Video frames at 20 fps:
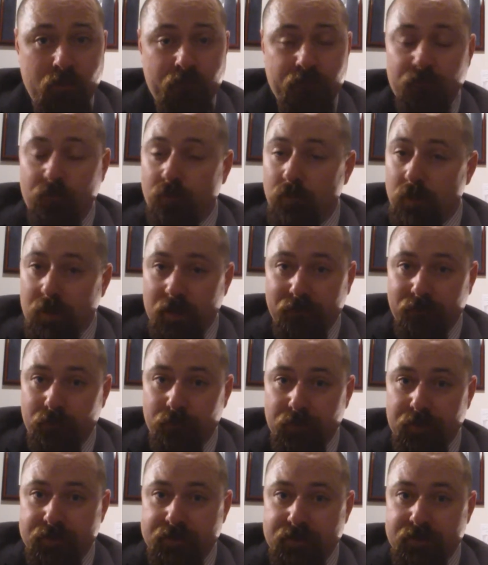for whatever
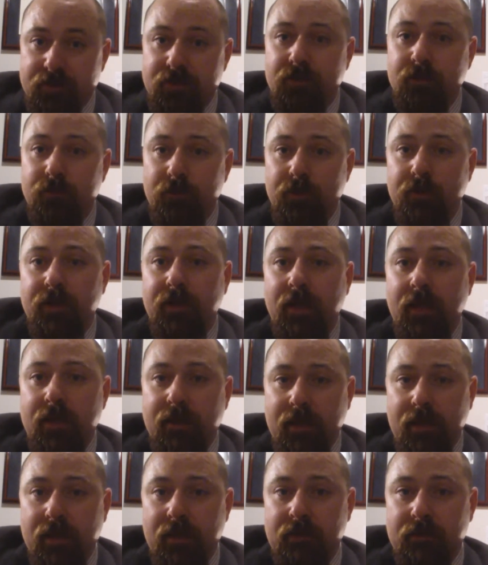reason, to communicate
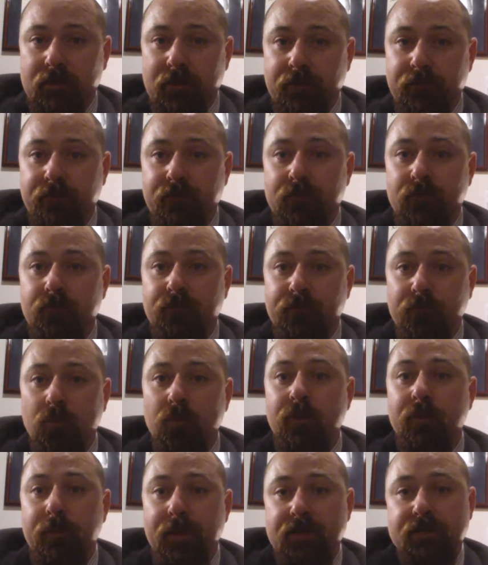candidly
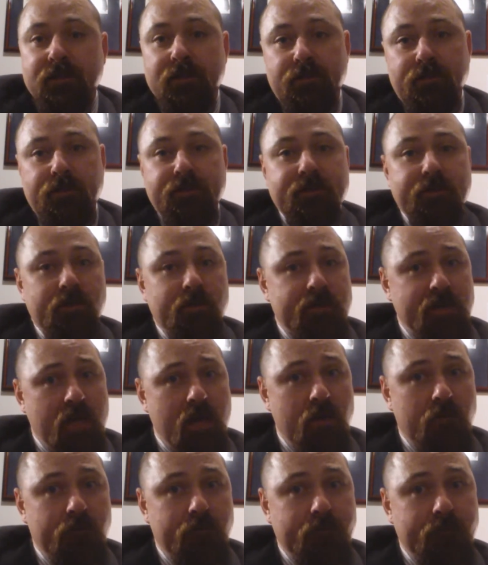for the best interest of their
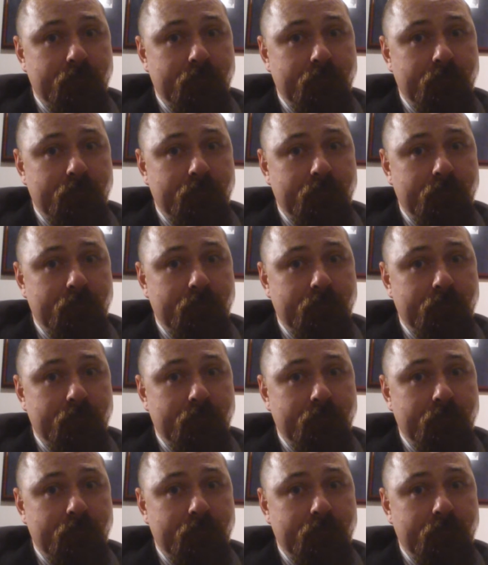child.